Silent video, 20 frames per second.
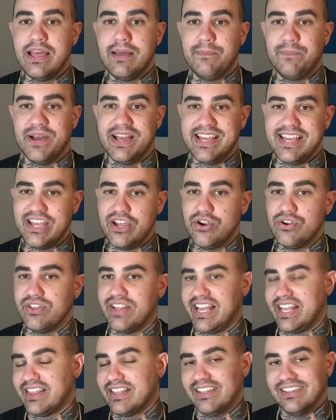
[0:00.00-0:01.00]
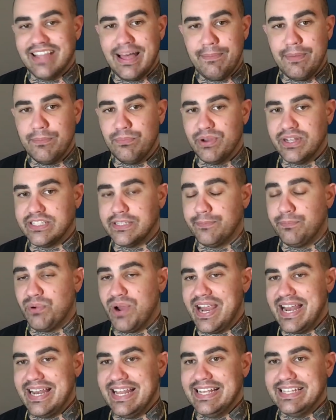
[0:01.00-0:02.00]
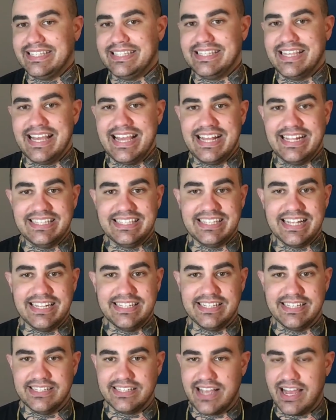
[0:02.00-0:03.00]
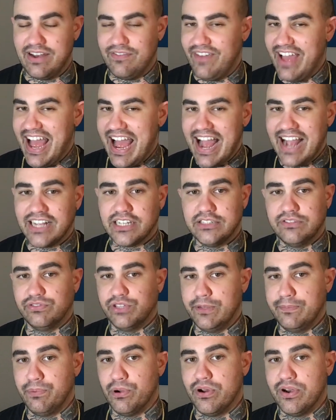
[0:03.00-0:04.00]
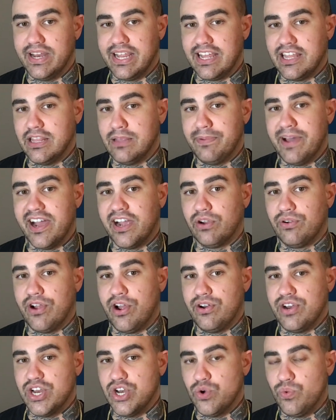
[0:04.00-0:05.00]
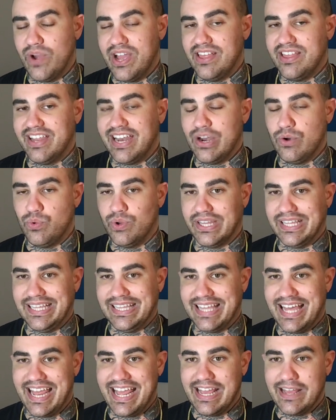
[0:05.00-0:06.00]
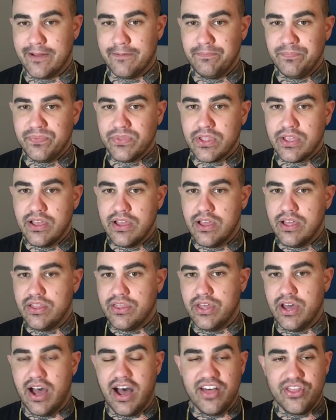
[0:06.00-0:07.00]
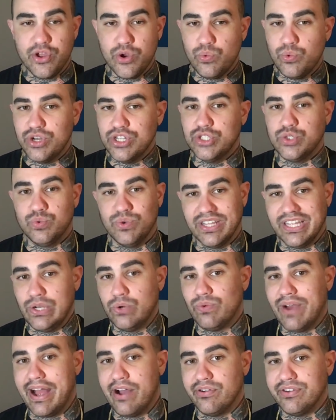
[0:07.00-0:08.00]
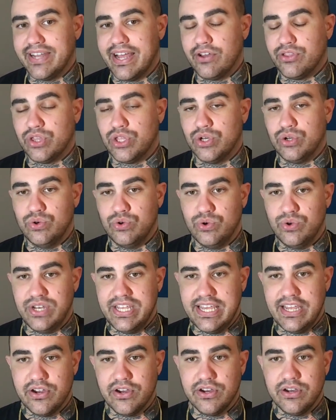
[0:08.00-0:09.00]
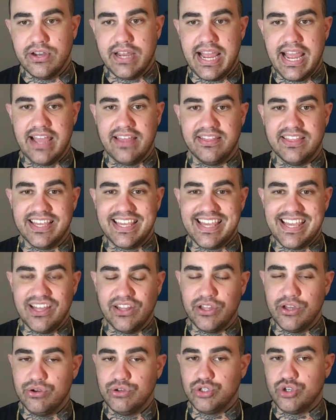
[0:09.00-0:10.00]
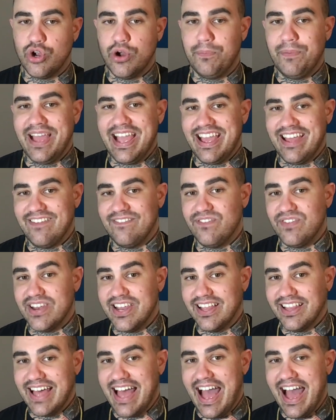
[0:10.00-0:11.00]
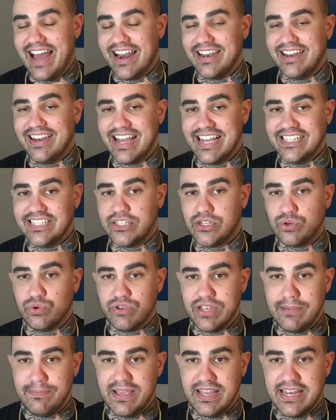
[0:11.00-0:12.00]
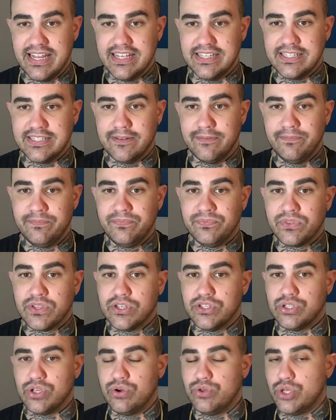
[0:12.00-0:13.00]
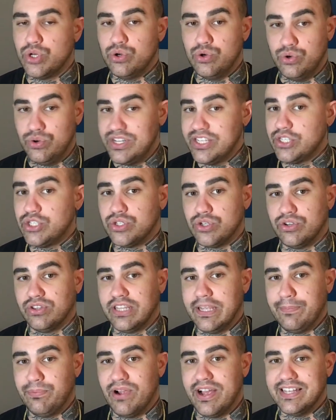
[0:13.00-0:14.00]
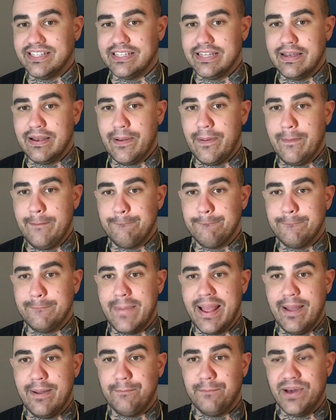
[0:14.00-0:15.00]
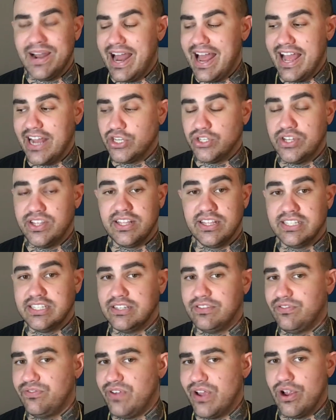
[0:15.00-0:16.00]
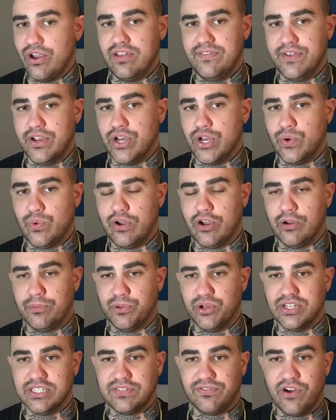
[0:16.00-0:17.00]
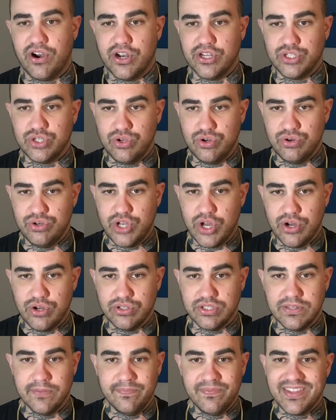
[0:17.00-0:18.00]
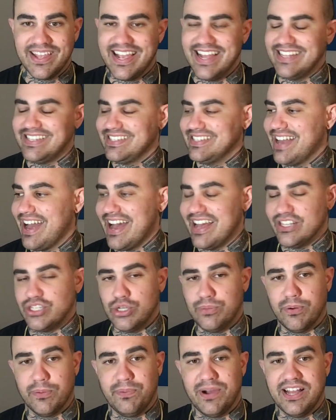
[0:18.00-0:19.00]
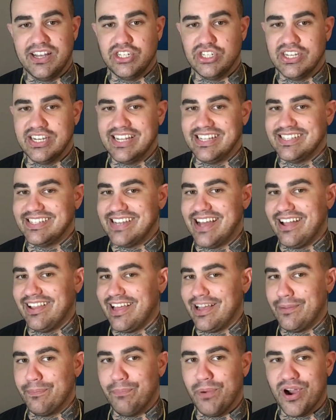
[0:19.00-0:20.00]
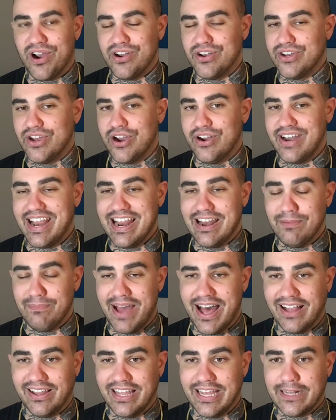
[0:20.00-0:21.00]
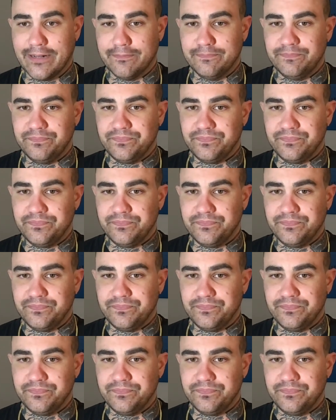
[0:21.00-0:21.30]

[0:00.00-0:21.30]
But here, like, the lemon brings a brightness, the incense is kind of actively burning in the background in a way that I really like. The other woods really round out the oud here, and the heliotrope and vanilla add a nice creaminess. So the oud is certainly present, but I actually think this is very, very wearable as far as oud goes. It's not super pungent, it's not like barnyard animalic.